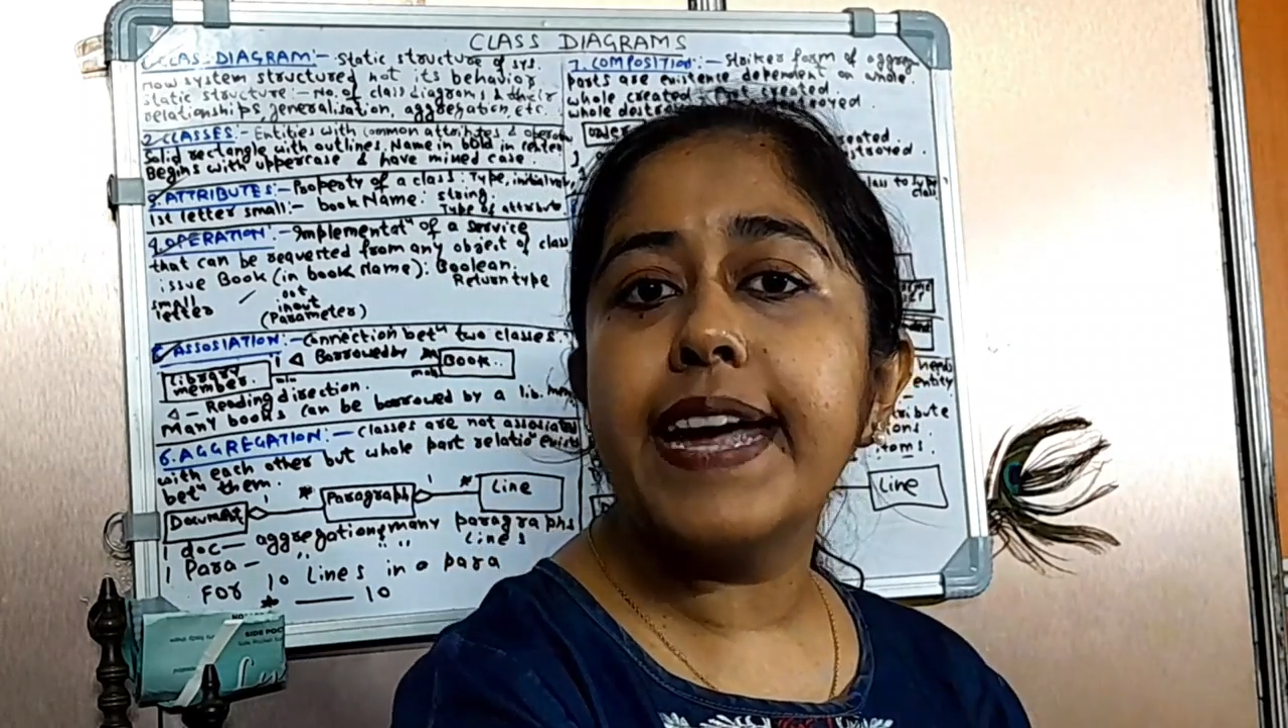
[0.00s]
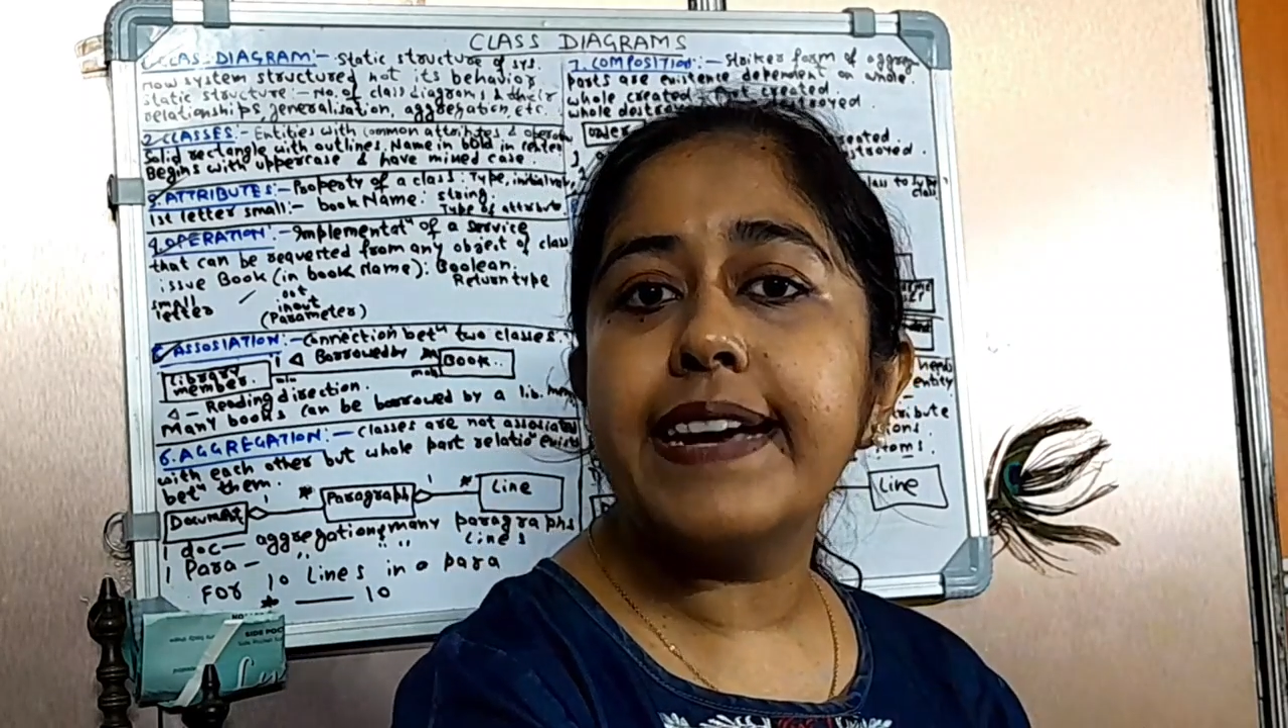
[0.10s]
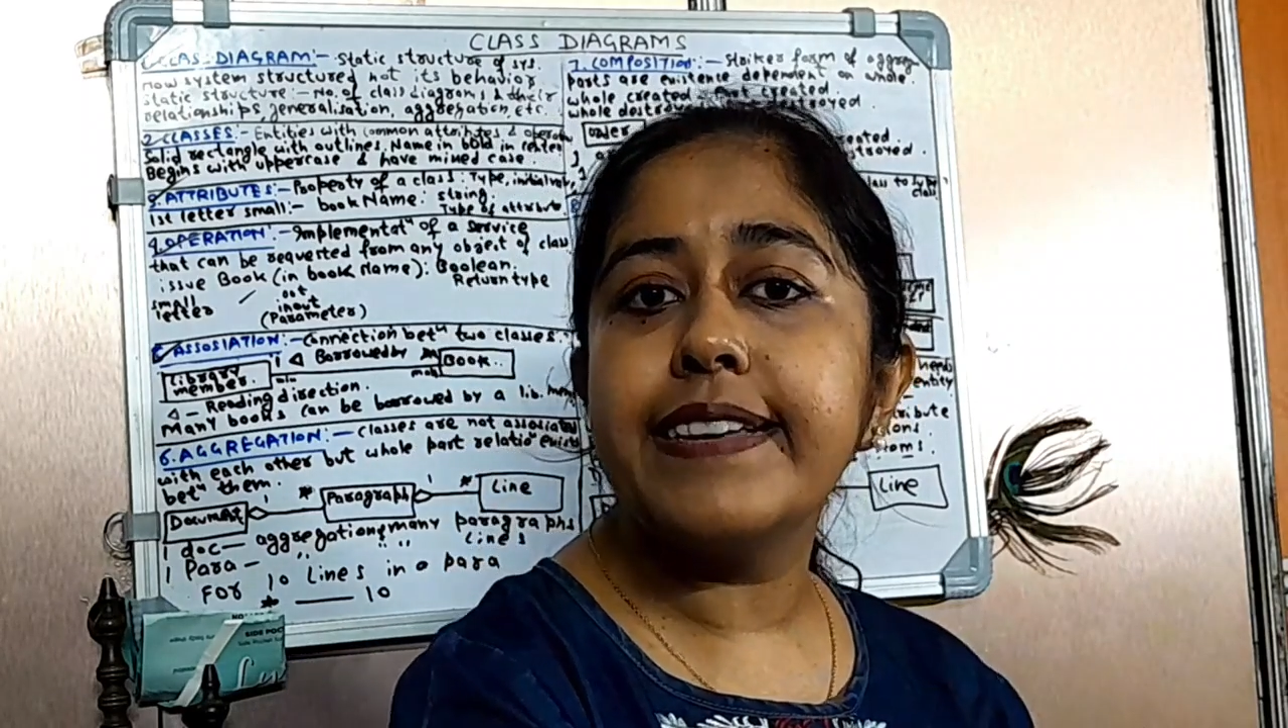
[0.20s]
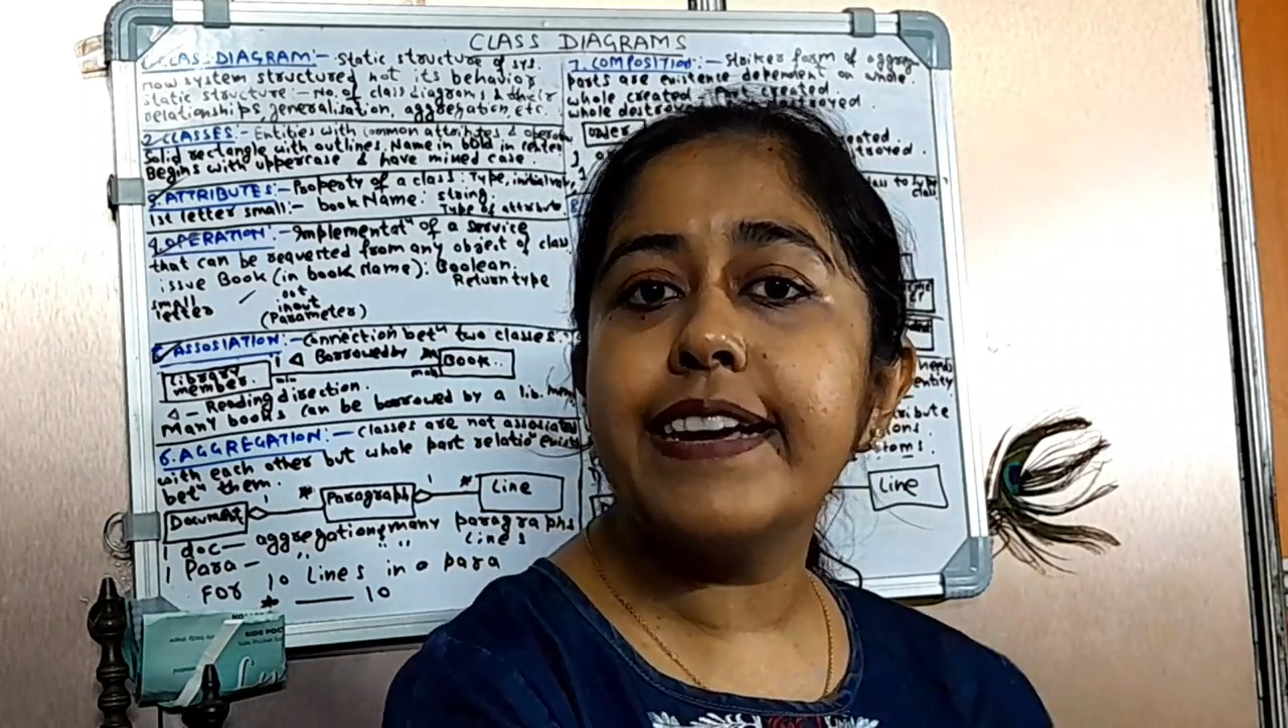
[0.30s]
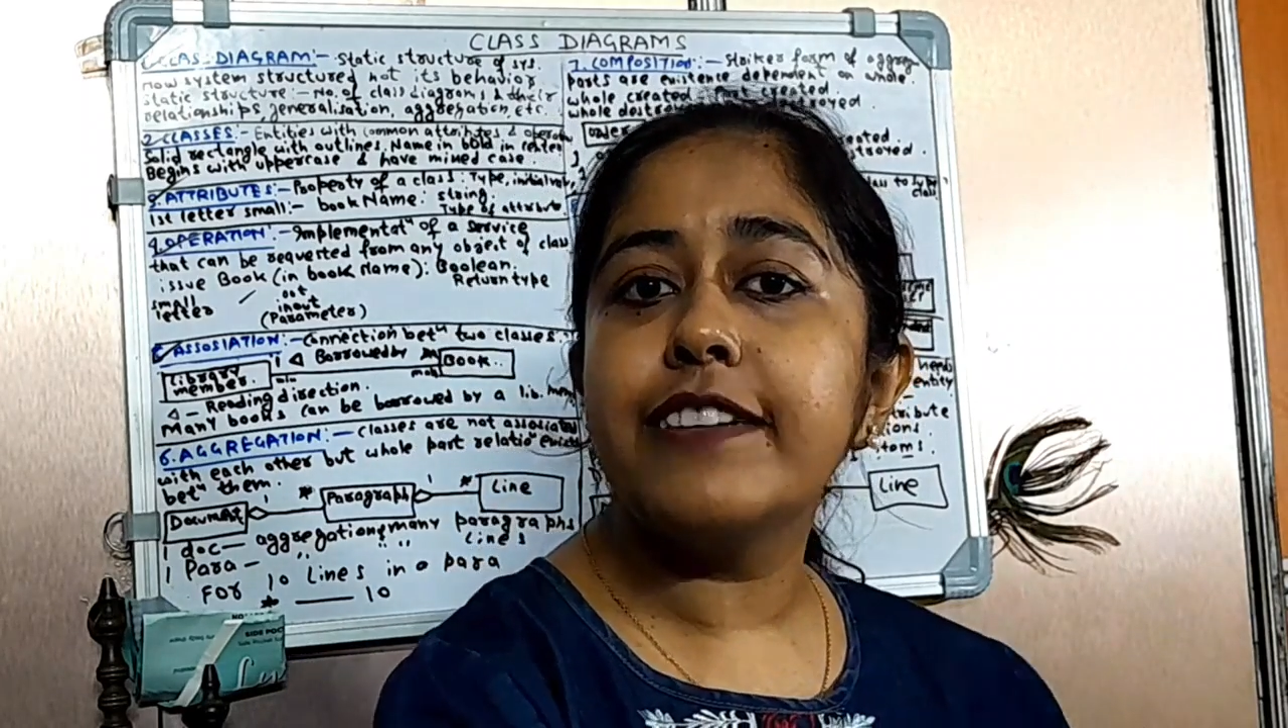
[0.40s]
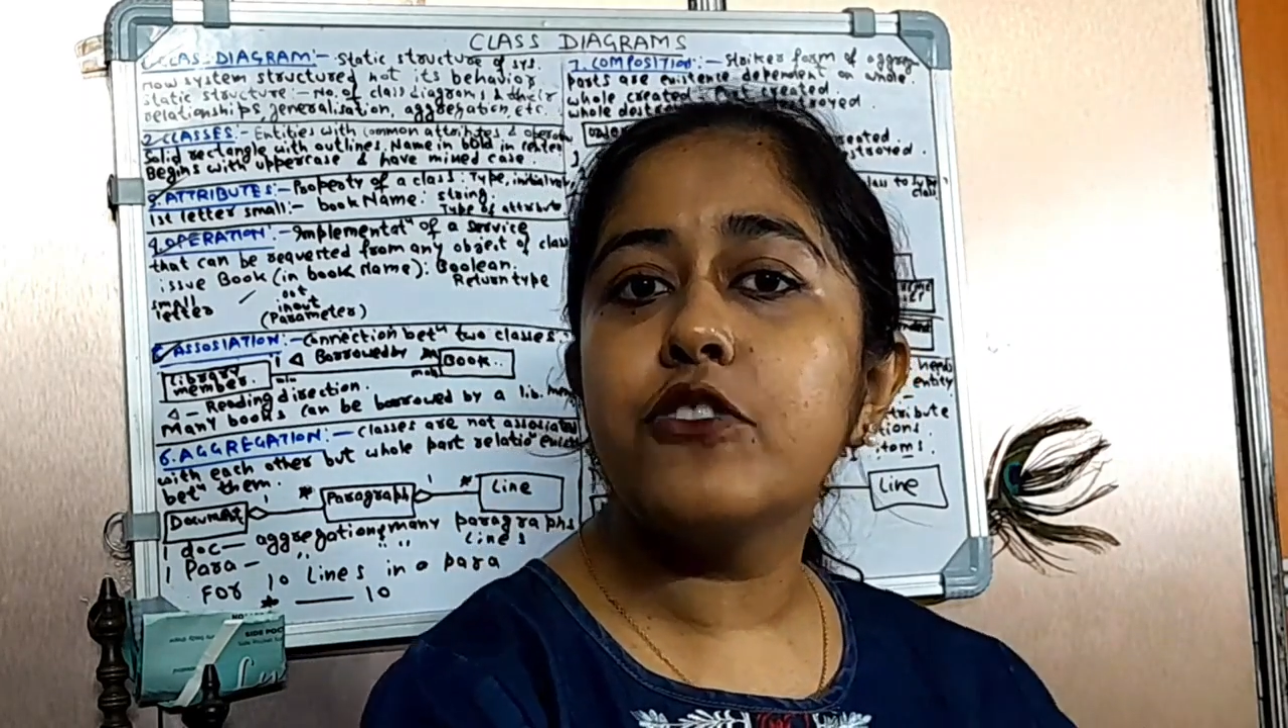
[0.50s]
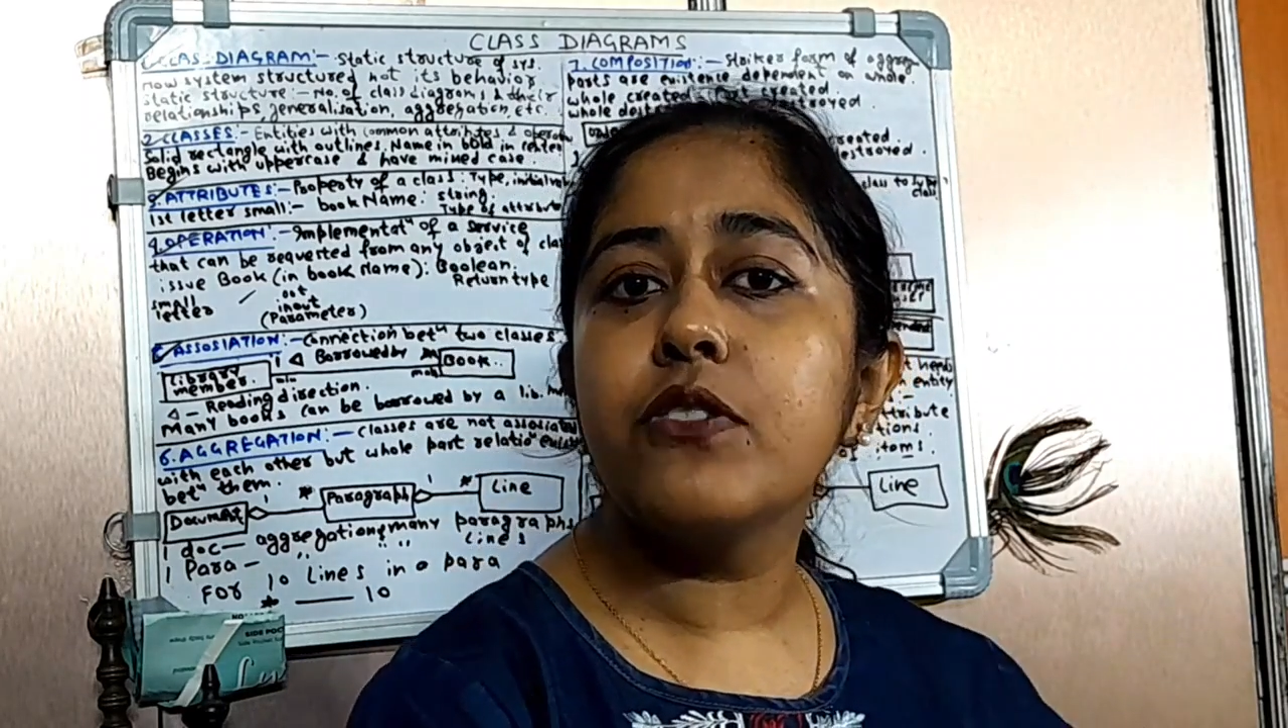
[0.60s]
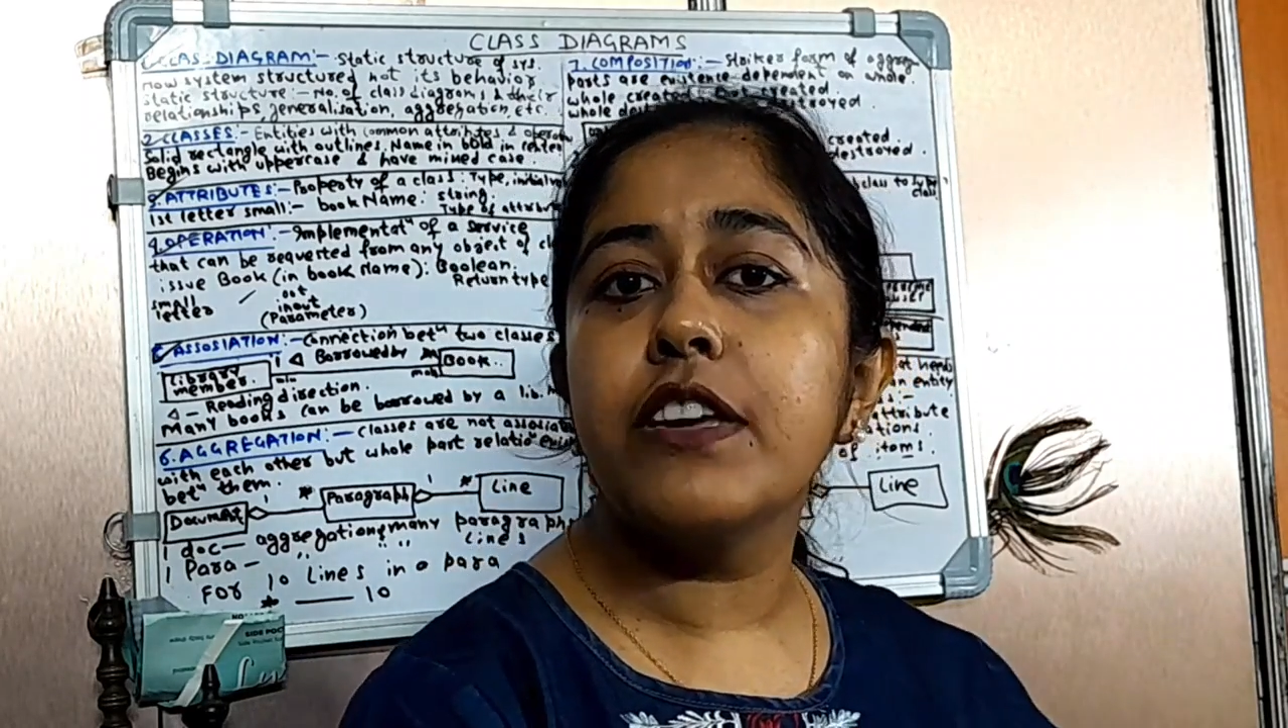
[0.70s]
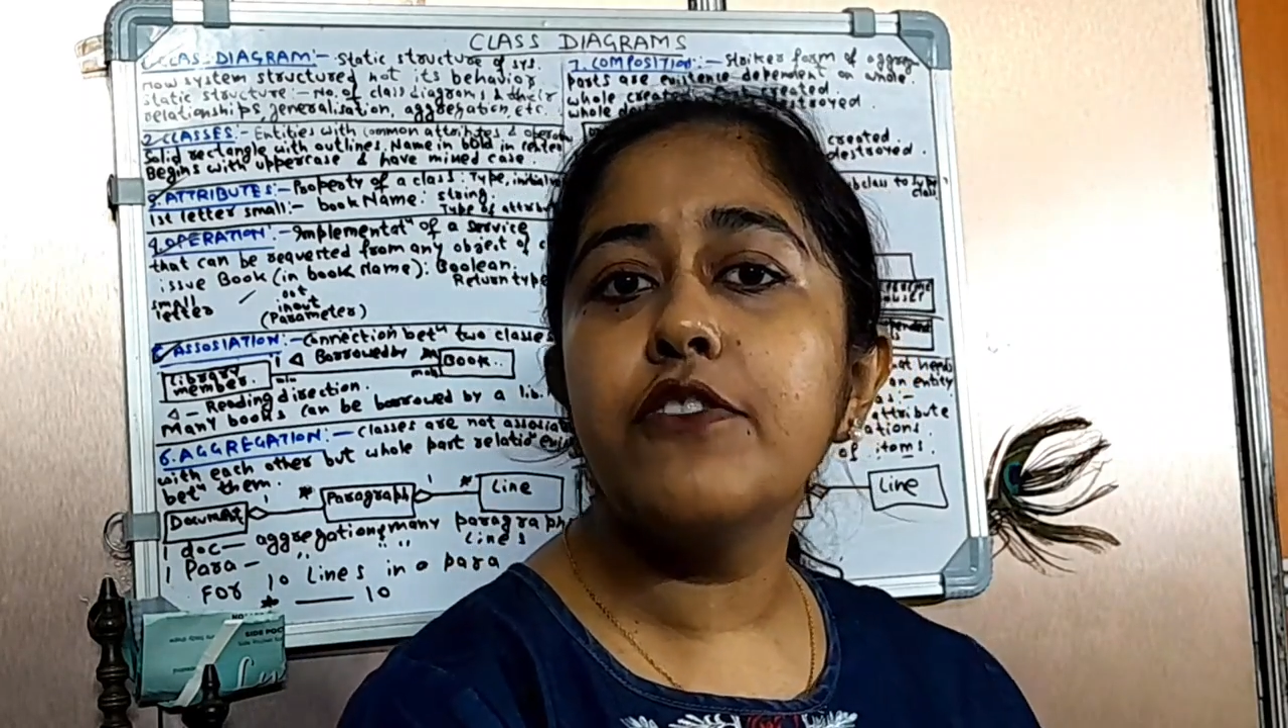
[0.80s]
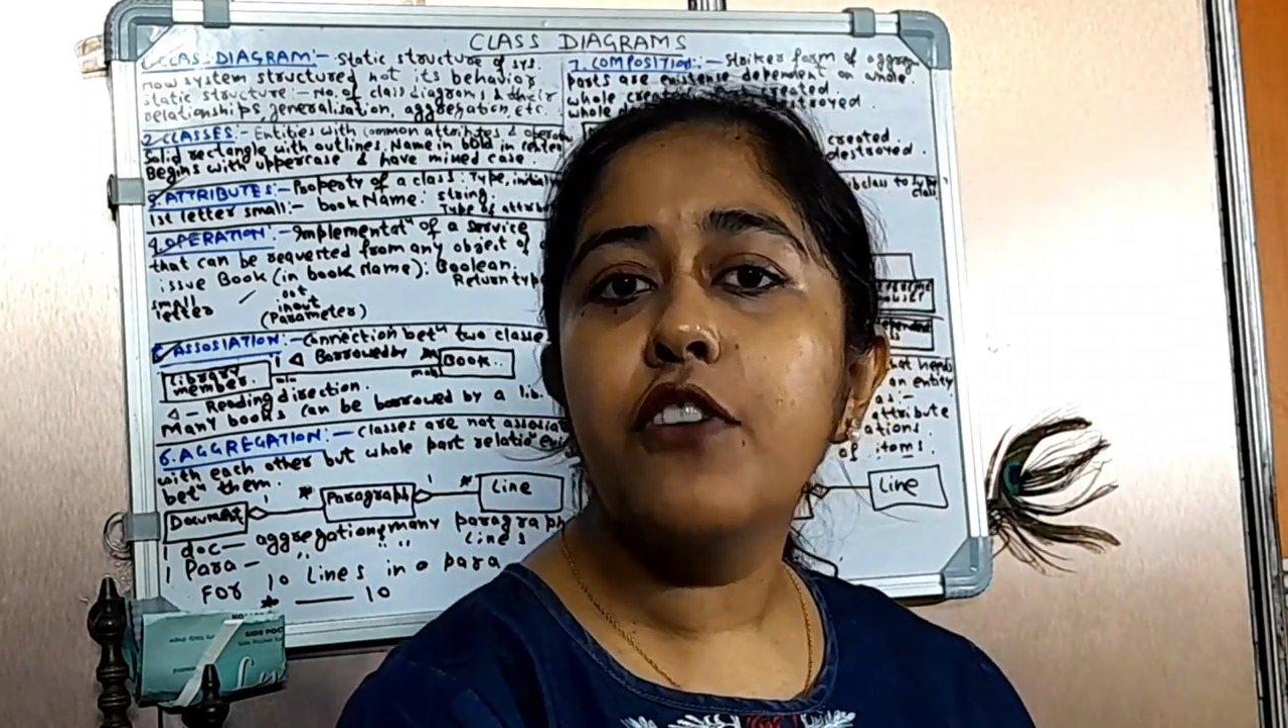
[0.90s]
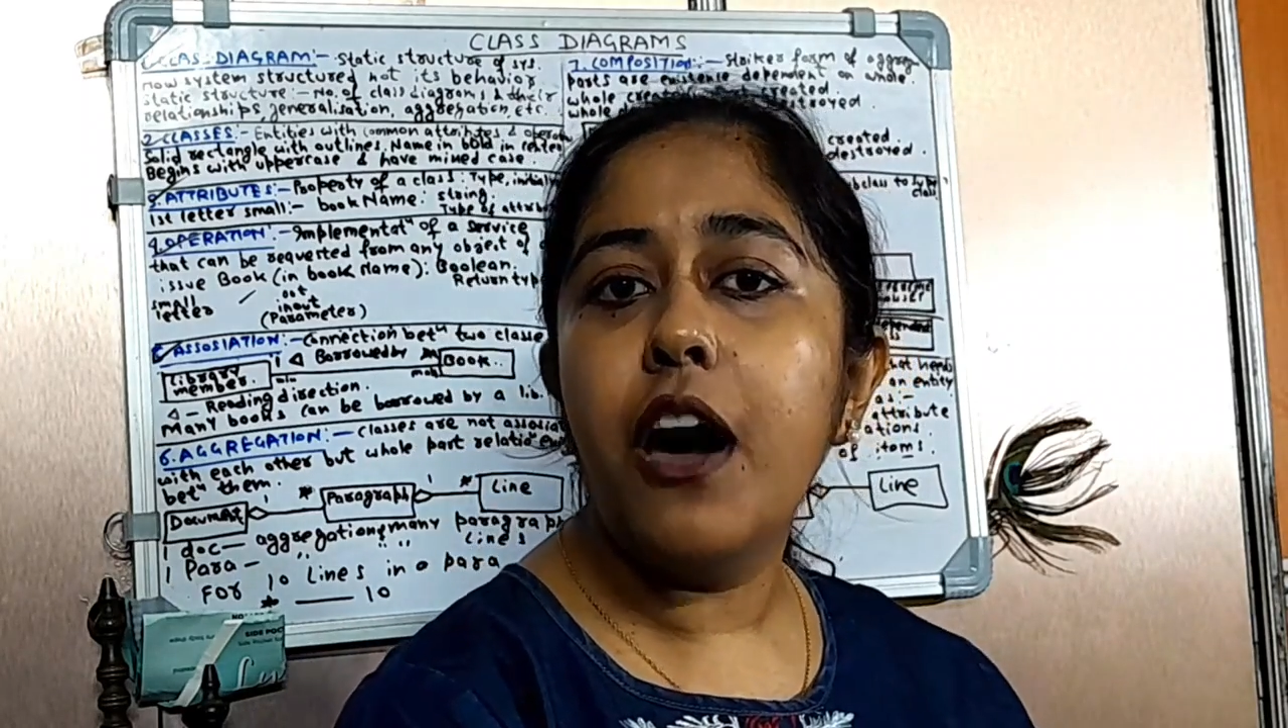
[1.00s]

aggregate to give